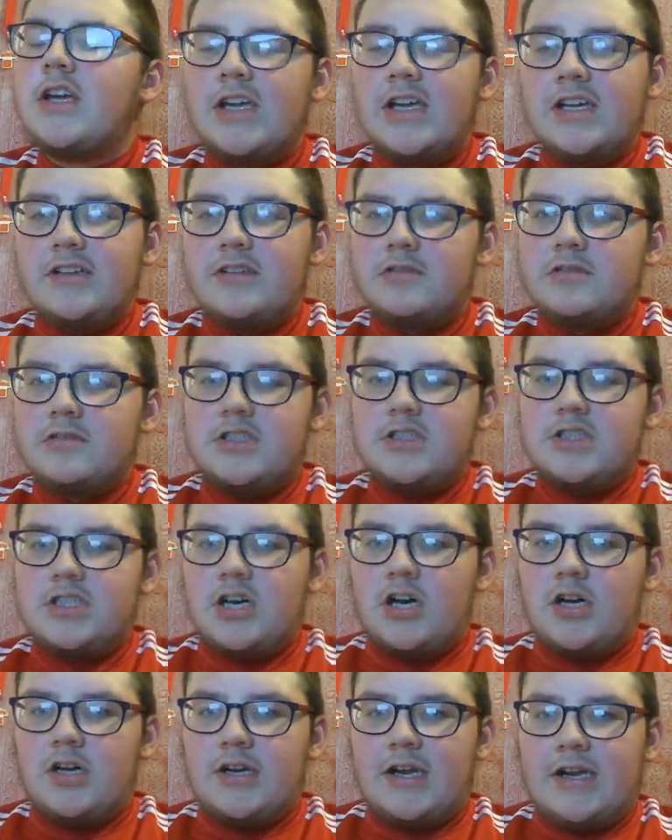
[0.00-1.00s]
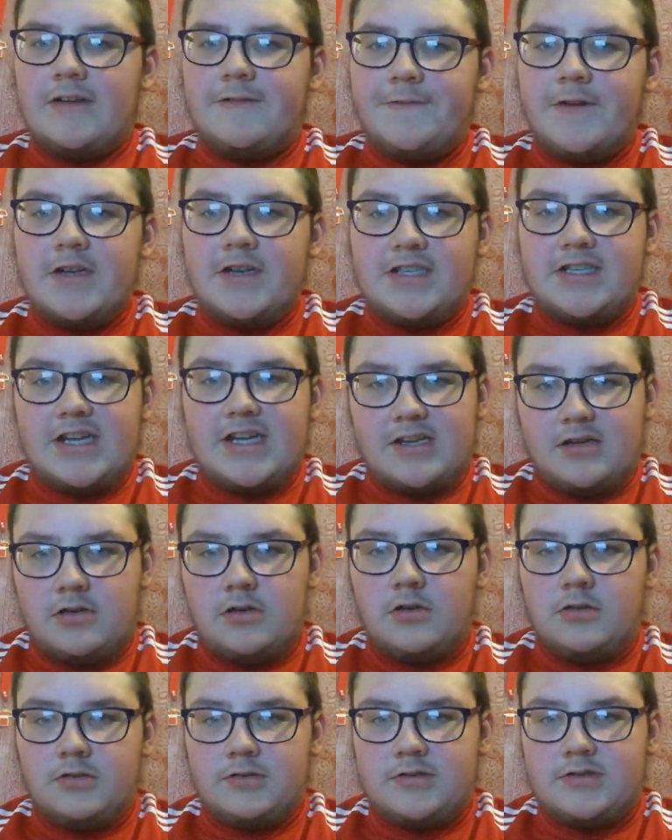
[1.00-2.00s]
He's not going to score like 38
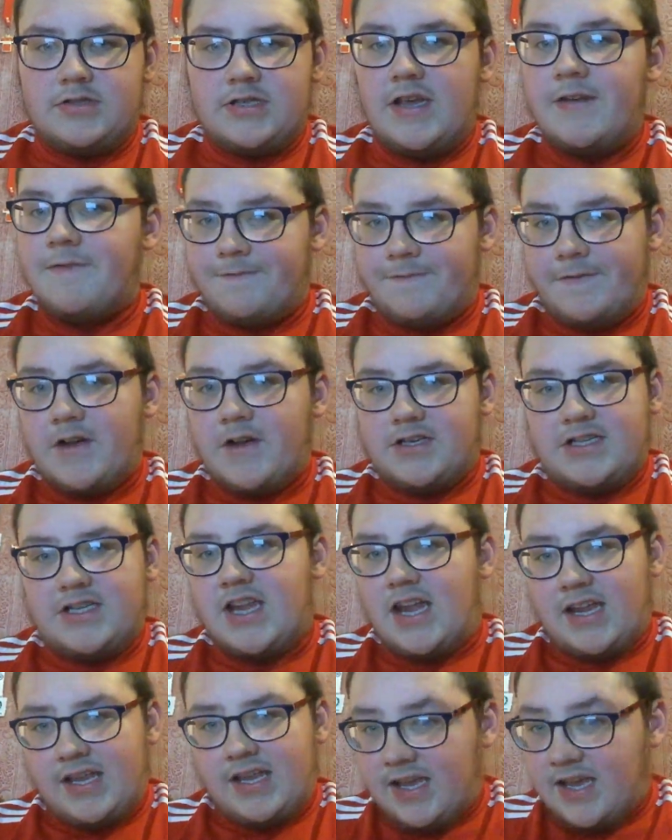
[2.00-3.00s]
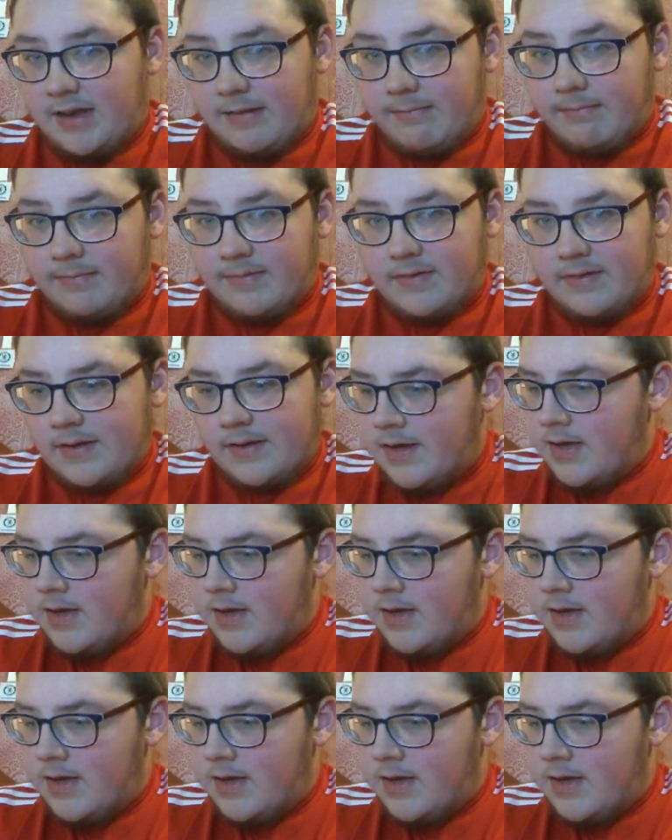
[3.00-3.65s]
goals in 38 games.